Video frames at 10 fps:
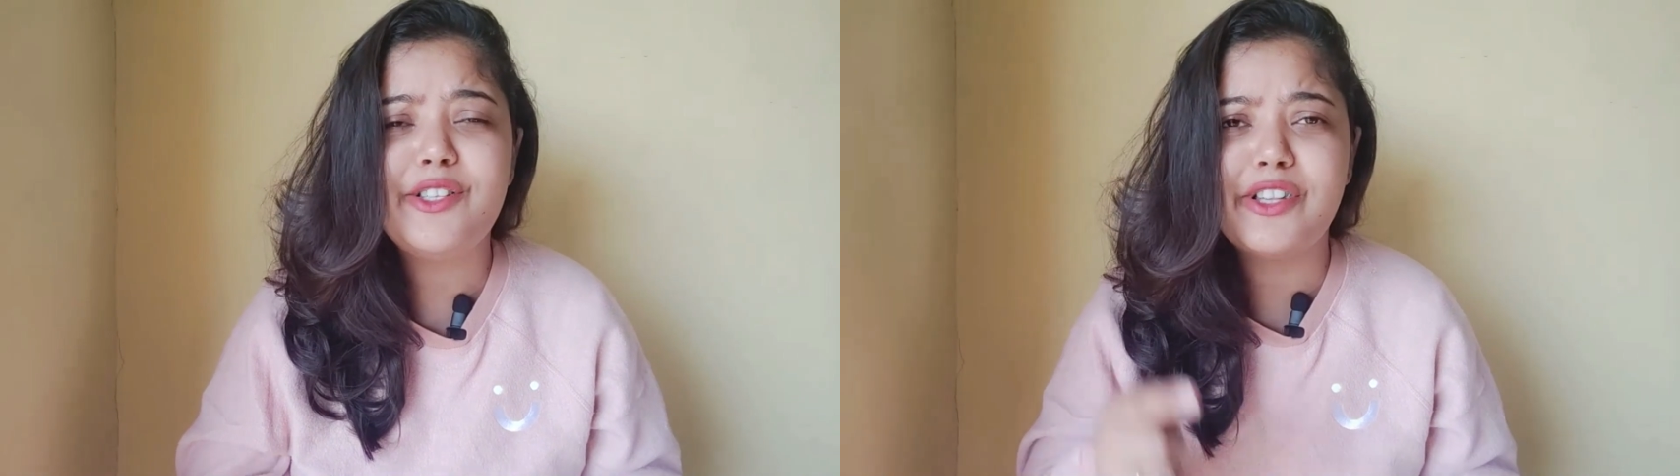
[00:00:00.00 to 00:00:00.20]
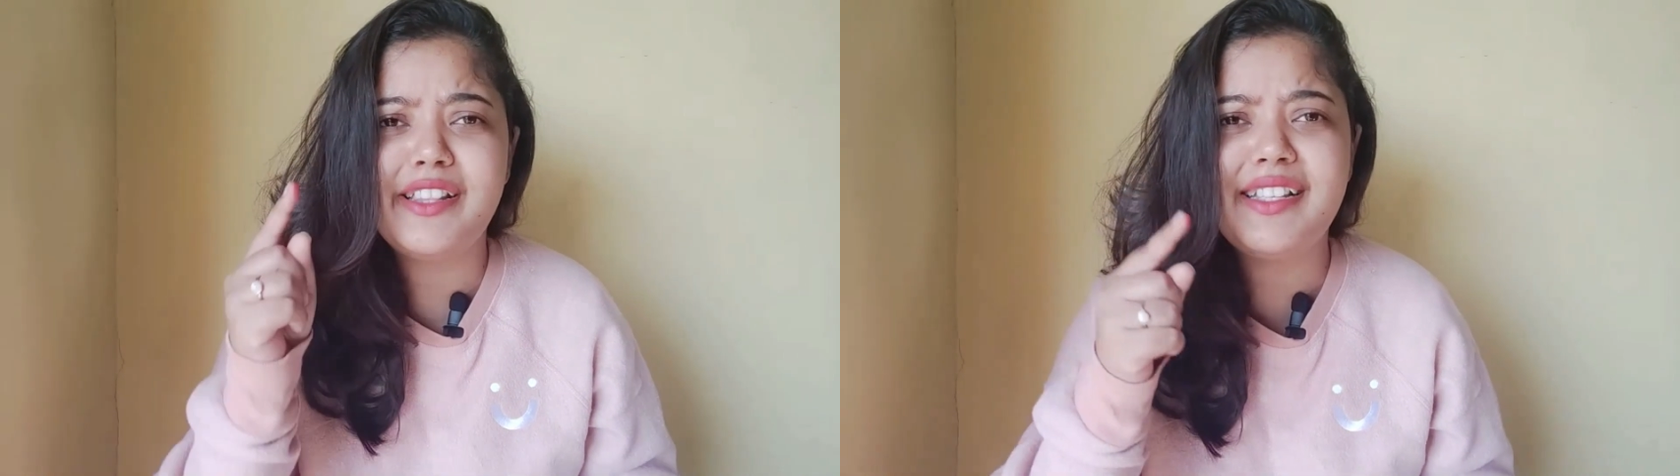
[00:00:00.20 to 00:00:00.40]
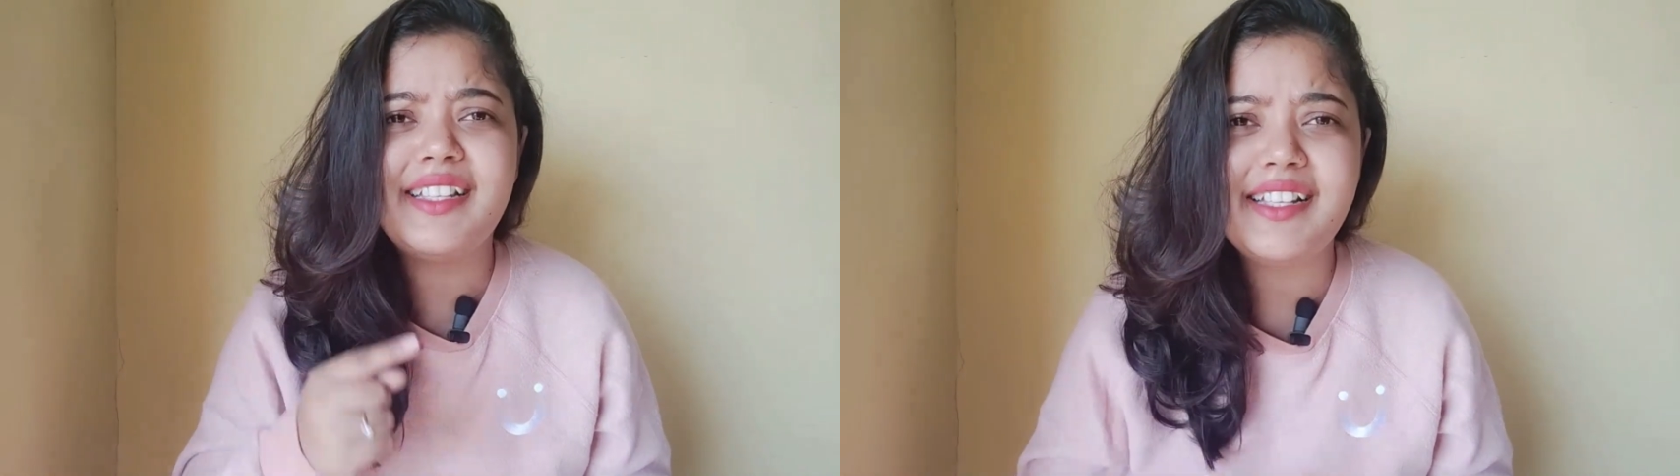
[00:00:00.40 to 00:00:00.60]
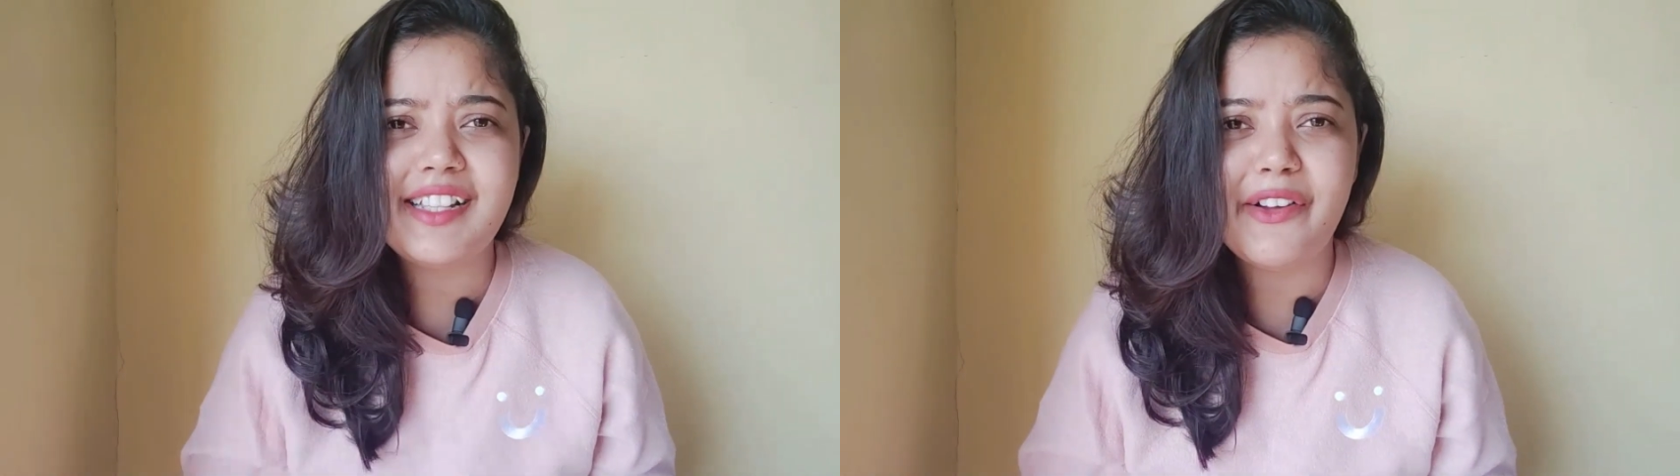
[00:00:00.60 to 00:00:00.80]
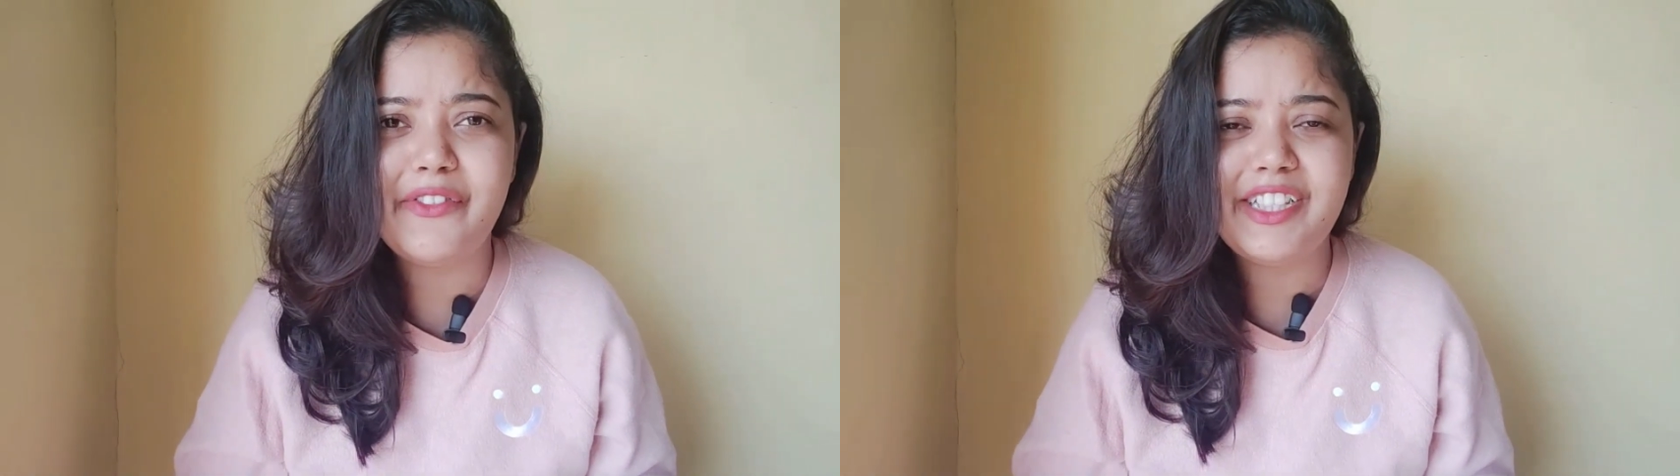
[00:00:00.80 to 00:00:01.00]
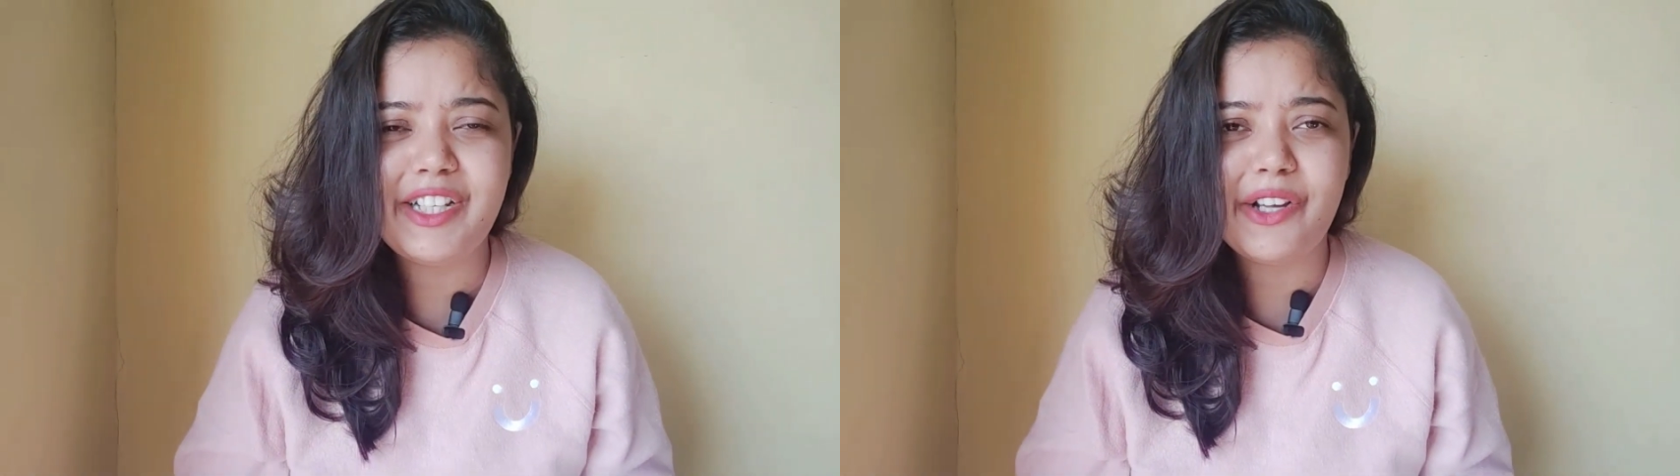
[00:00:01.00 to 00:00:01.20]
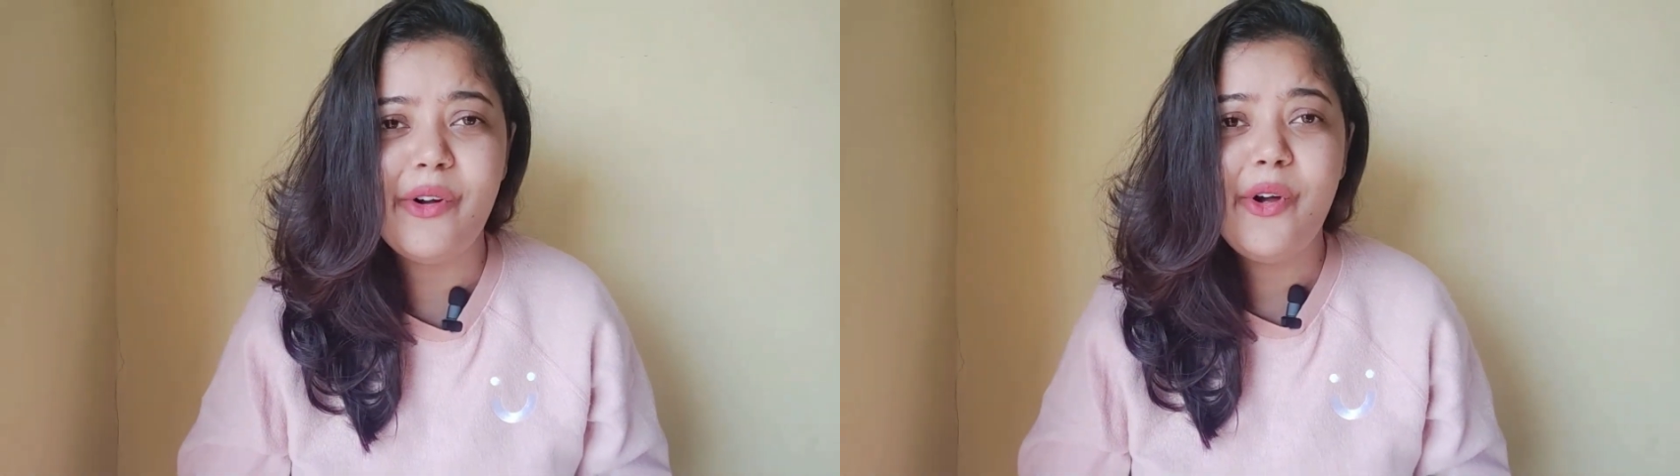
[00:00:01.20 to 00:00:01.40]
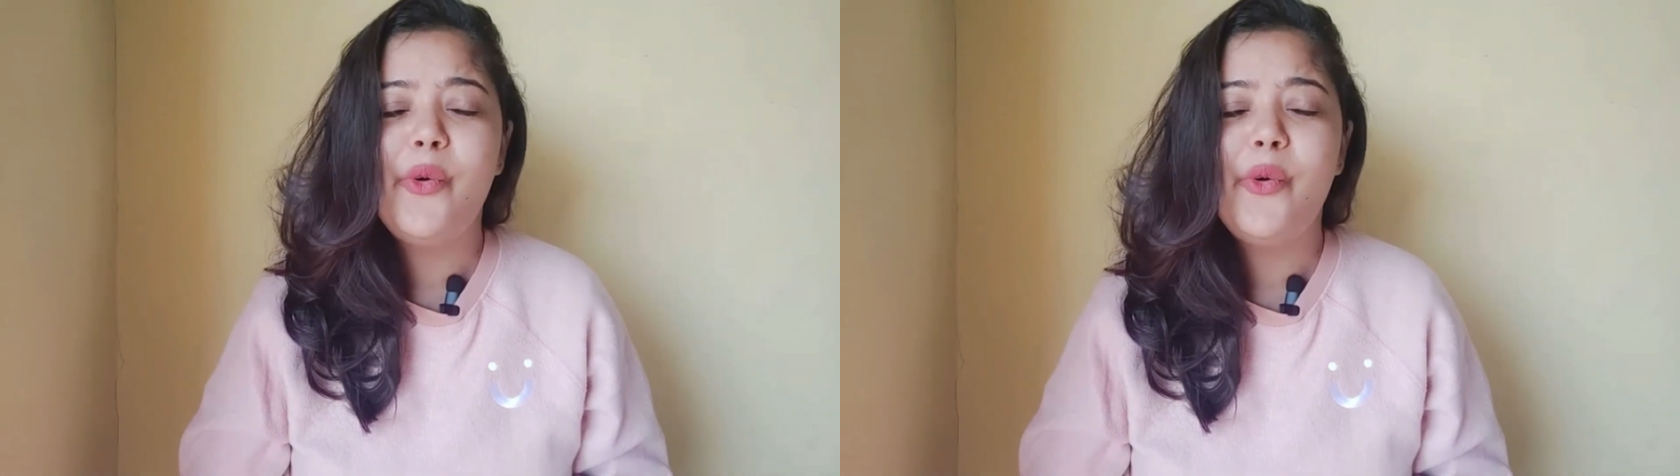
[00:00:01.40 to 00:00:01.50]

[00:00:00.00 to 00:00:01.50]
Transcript: so this is the video